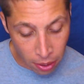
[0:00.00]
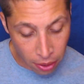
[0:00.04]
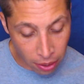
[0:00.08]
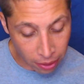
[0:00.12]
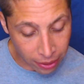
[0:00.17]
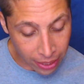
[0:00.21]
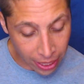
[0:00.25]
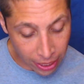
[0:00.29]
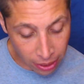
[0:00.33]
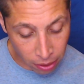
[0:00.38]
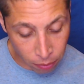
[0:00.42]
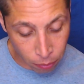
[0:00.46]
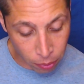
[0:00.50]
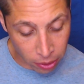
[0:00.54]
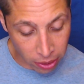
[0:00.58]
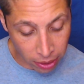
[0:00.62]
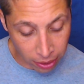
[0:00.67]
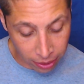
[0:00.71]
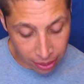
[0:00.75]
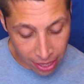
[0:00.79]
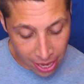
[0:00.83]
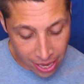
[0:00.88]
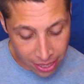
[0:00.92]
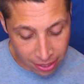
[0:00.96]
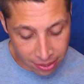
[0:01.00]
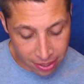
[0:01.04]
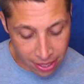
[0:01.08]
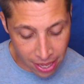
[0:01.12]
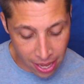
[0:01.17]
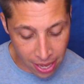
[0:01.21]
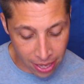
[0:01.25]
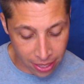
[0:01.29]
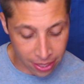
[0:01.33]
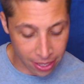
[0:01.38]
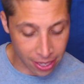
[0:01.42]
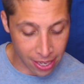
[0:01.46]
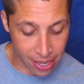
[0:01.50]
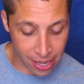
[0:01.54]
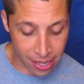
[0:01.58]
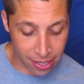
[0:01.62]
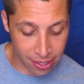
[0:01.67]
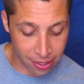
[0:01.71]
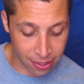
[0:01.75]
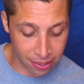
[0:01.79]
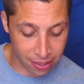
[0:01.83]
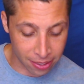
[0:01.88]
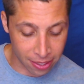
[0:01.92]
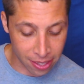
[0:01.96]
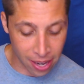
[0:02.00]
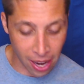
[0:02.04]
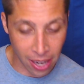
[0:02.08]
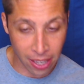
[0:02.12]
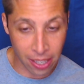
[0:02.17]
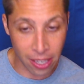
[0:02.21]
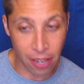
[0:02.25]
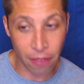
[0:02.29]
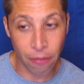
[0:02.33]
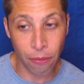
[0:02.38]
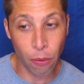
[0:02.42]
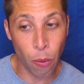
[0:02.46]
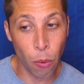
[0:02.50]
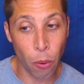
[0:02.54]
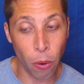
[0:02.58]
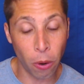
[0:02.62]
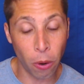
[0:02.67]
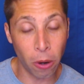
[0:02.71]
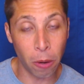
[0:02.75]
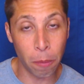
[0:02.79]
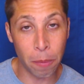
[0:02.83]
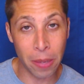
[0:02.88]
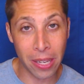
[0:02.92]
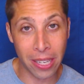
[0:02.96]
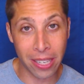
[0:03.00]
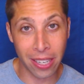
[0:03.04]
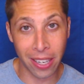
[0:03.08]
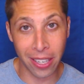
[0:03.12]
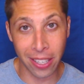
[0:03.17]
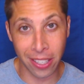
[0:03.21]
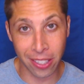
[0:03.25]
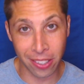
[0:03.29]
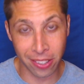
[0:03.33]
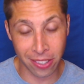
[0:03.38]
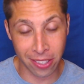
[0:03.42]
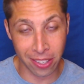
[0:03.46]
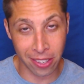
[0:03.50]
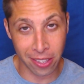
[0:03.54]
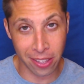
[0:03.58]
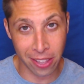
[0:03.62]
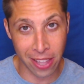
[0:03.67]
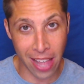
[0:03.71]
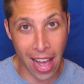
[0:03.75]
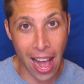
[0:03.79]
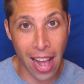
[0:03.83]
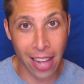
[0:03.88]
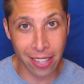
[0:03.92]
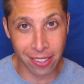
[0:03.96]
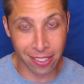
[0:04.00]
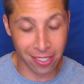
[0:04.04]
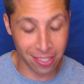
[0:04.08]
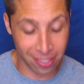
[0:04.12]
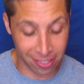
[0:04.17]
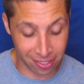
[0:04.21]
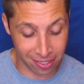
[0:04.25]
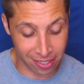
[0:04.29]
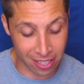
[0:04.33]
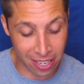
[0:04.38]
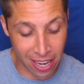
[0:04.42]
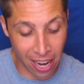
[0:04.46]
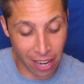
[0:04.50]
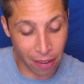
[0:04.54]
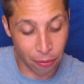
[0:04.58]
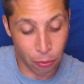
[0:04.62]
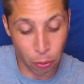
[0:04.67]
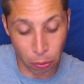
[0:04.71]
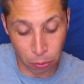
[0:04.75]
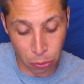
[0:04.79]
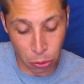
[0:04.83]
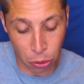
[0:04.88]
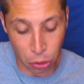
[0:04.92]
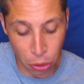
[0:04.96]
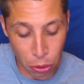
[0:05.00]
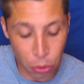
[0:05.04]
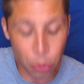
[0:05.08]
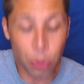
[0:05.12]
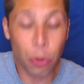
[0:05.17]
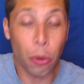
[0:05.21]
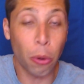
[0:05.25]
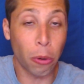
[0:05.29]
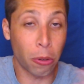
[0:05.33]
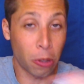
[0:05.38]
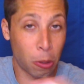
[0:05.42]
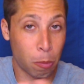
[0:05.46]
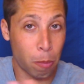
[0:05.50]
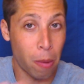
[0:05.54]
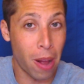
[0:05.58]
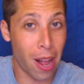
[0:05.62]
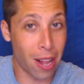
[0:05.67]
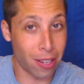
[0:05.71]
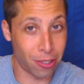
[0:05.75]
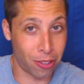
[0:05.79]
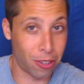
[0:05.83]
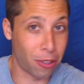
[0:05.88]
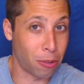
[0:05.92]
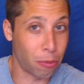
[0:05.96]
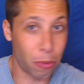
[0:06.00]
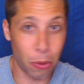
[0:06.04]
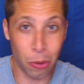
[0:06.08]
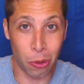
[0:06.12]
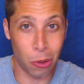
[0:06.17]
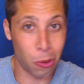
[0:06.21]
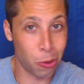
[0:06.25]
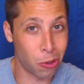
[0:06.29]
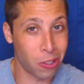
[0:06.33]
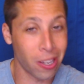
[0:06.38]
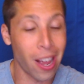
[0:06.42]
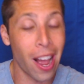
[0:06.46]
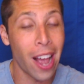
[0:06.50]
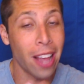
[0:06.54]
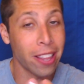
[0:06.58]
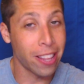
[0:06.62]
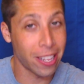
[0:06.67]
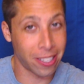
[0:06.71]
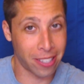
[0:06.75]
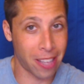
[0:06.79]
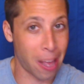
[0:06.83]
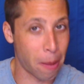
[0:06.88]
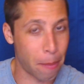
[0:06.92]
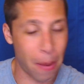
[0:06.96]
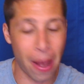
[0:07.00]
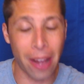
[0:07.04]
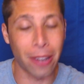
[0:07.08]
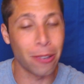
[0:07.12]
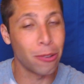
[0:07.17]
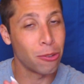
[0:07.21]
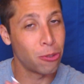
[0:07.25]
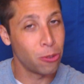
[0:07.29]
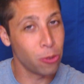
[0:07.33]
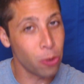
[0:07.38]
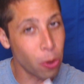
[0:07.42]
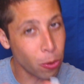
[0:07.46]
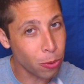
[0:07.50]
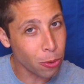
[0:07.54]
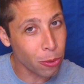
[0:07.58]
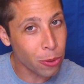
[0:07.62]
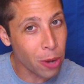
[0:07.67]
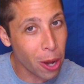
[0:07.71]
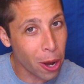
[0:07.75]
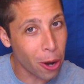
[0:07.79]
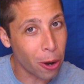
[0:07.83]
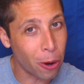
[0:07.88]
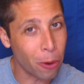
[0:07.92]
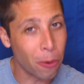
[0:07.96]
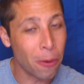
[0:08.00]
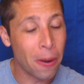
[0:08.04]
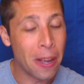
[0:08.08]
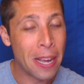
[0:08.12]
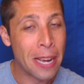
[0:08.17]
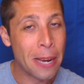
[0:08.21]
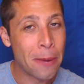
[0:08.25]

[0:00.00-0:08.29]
the length of one of the legs then is 94 because that's the 94 root 2 corresponds to the root 2 side. That's the hypotenuse. No, no, no,